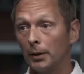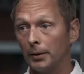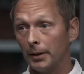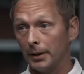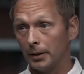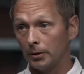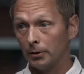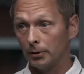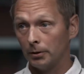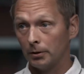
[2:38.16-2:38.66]
what
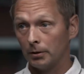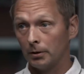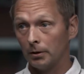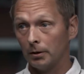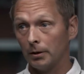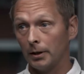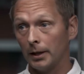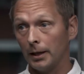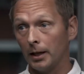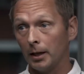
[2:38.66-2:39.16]
they could.
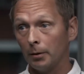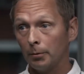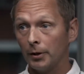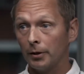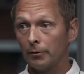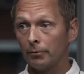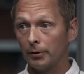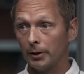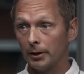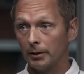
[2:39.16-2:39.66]
They helped
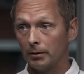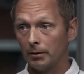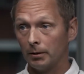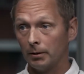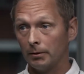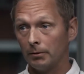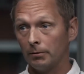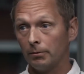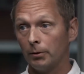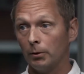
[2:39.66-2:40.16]
their friend
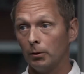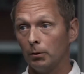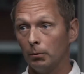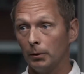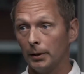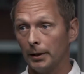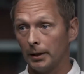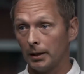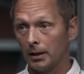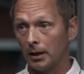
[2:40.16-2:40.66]
on the floor
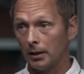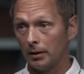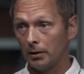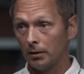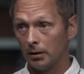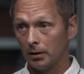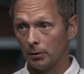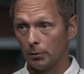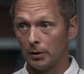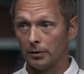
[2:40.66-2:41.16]
with a
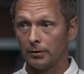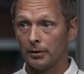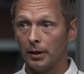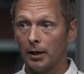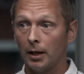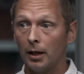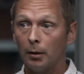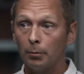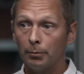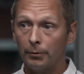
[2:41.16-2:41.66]
cardio arrest.
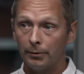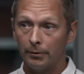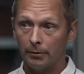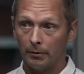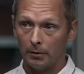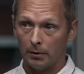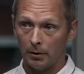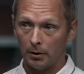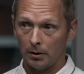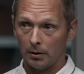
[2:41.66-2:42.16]
They helped
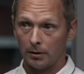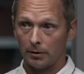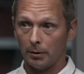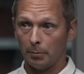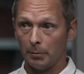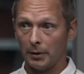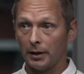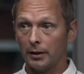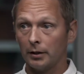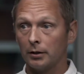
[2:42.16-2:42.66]

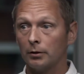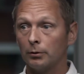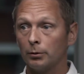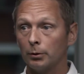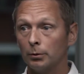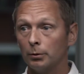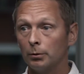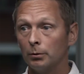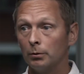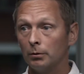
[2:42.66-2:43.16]
the medic
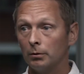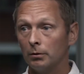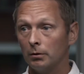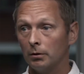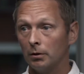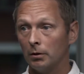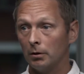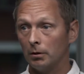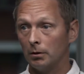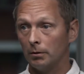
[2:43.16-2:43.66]
crew
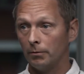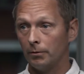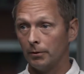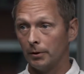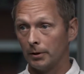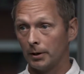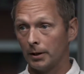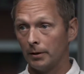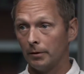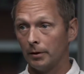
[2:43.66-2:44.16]

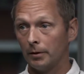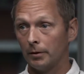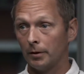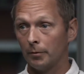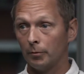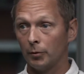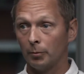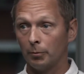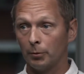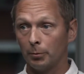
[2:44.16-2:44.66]
for giving
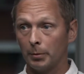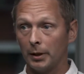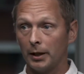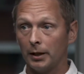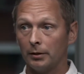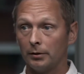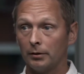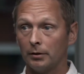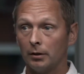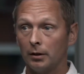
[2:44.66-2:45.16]
them some
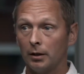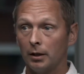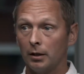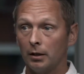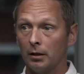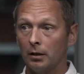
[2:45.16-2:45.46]
space,